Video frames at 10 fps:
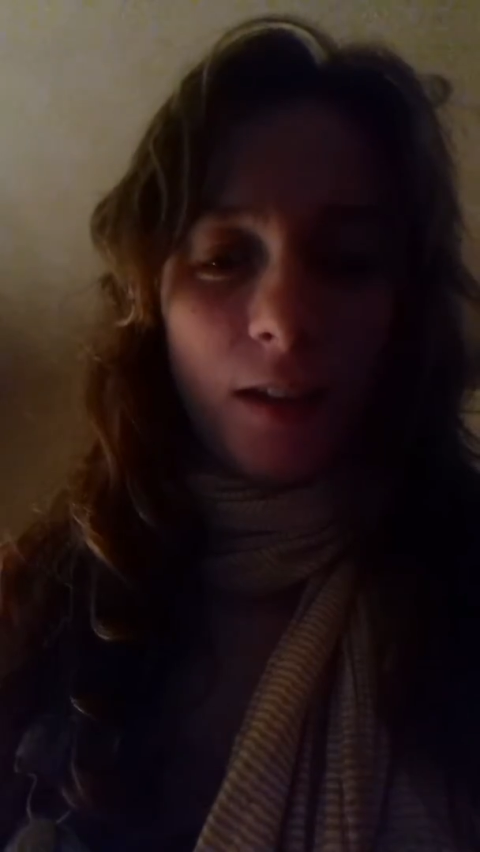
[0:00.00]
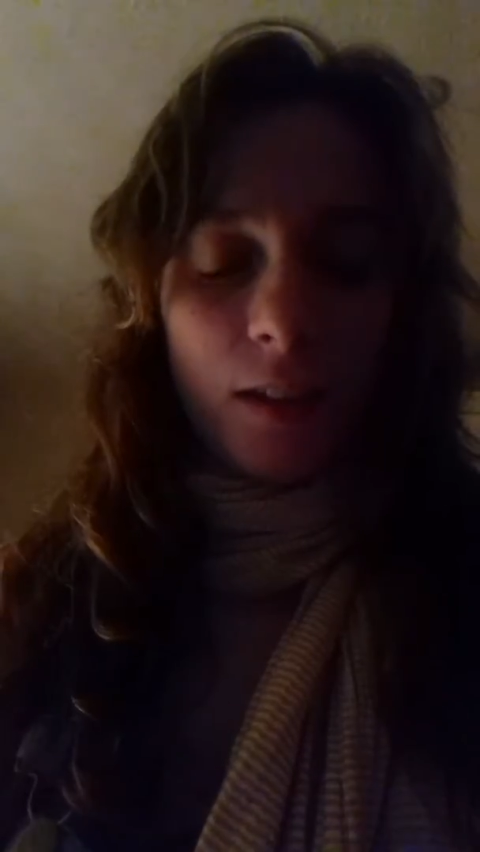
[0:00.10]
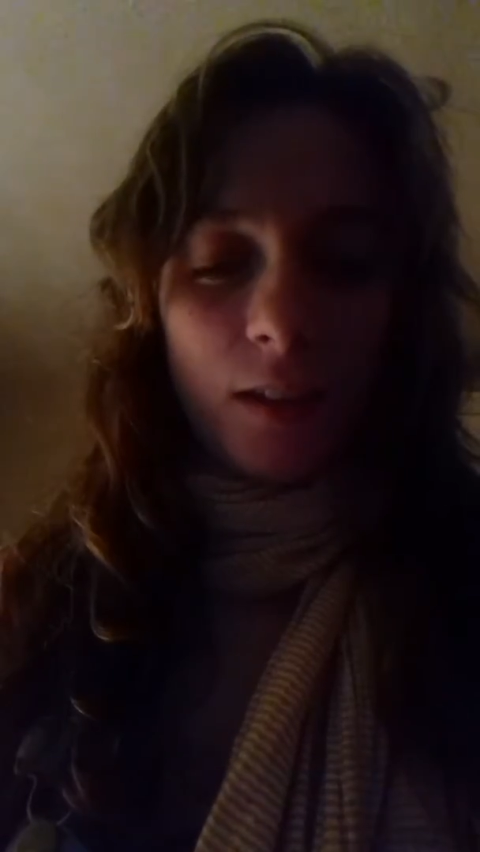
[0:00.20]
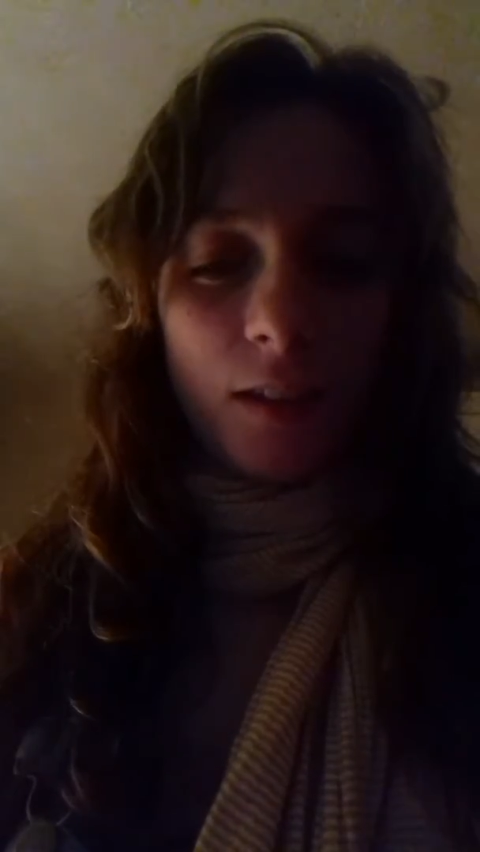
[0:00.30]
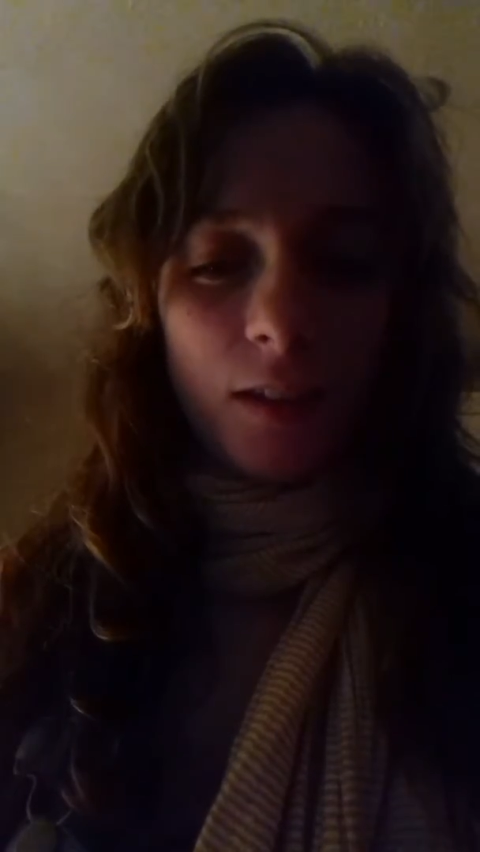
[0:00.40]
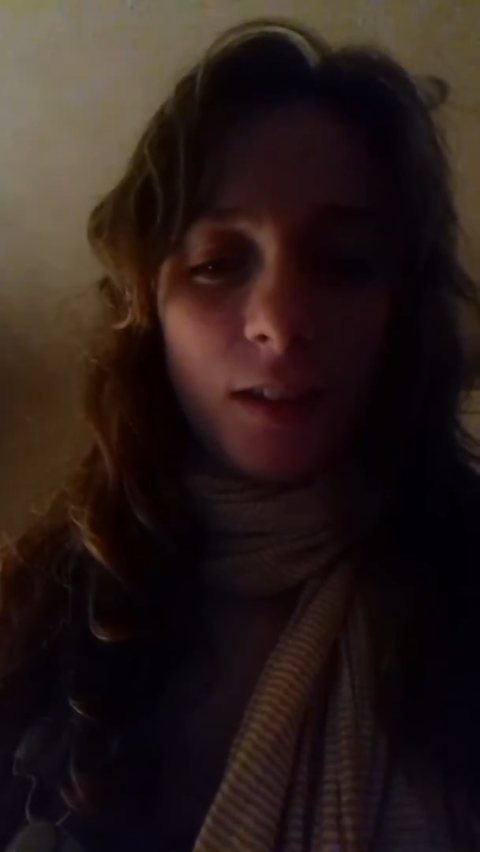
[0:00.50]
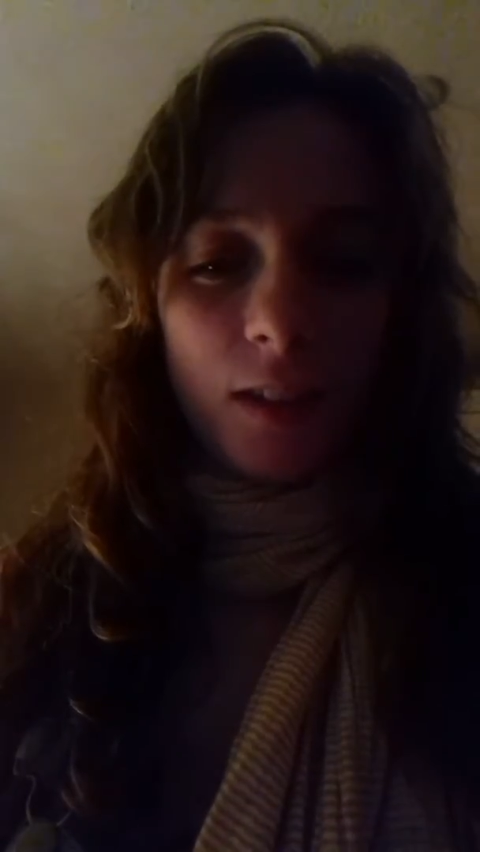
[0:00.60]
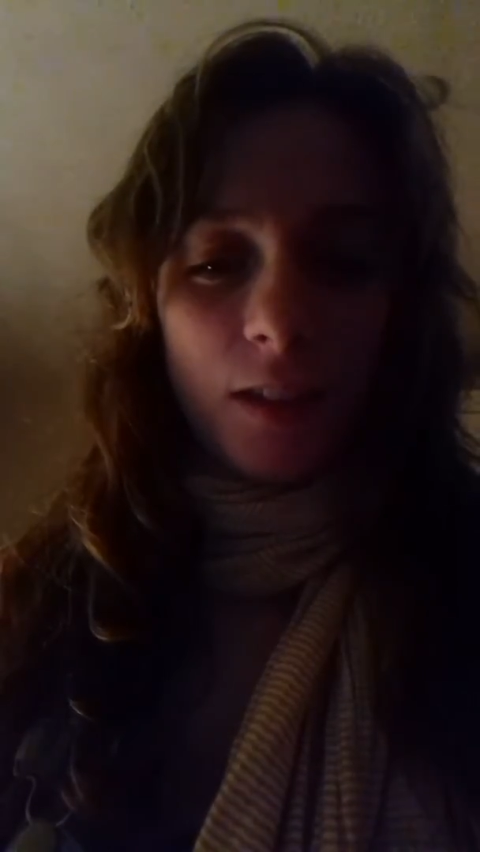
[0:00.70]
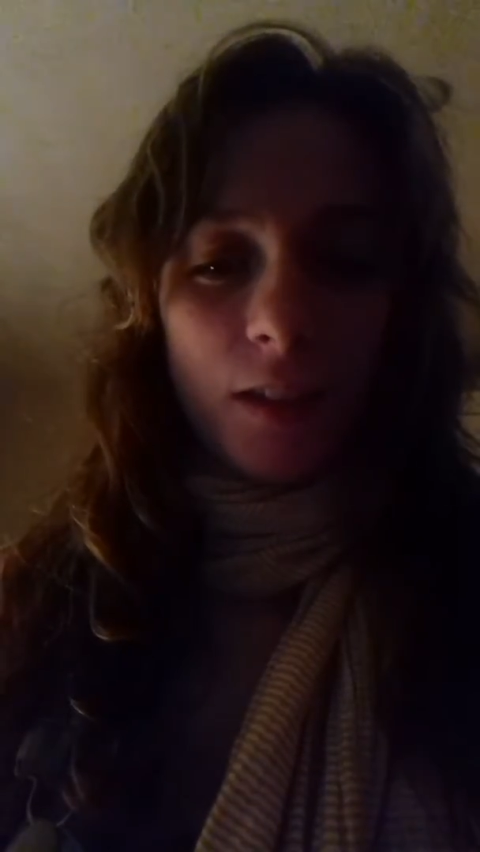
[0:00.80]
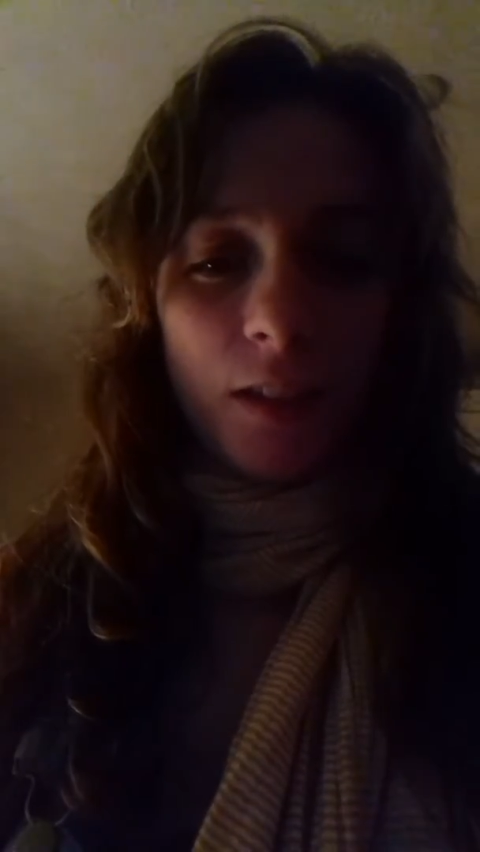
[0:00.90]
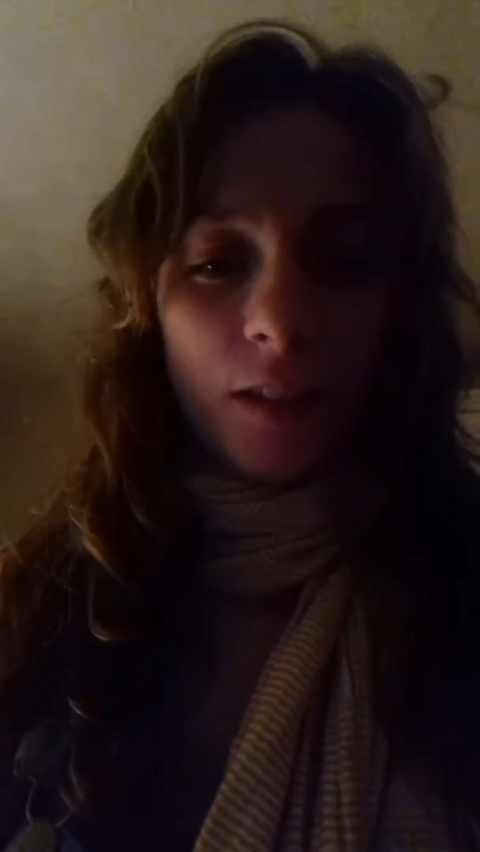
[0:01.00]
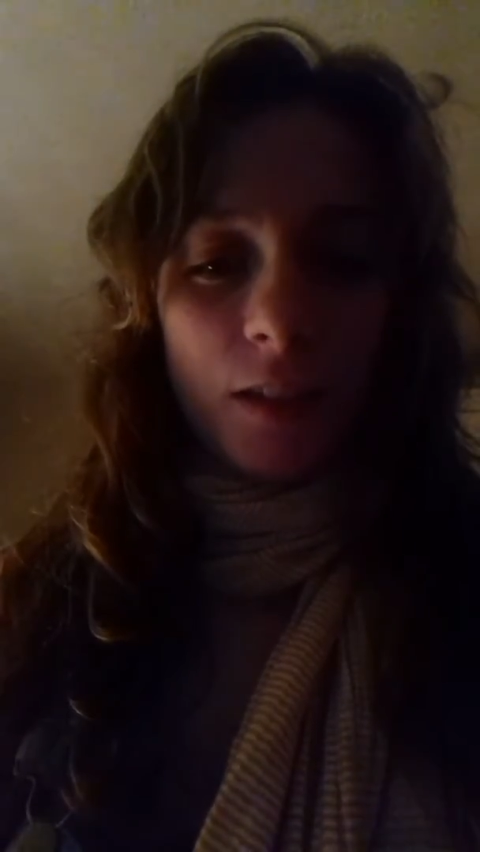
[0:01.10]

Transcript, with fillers: and he